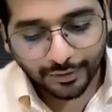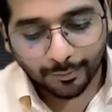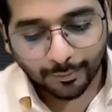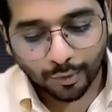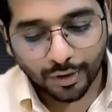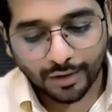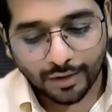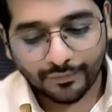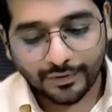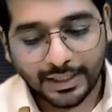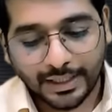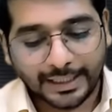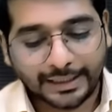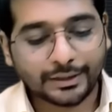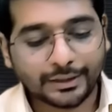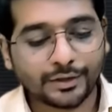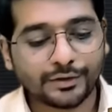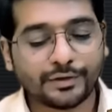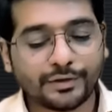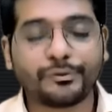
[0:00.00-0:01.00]
the board of
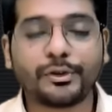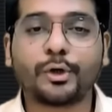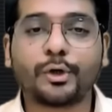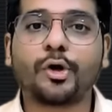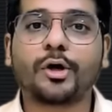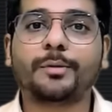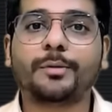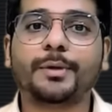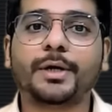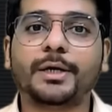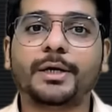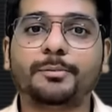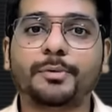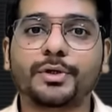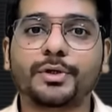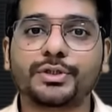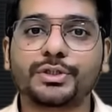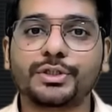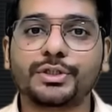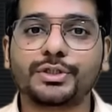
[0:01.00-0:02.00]
directors of the corporate
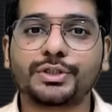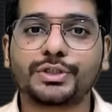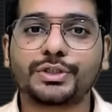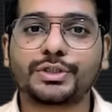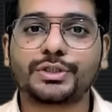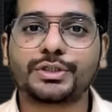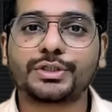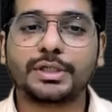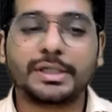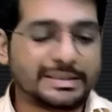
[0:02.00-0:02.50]
persons.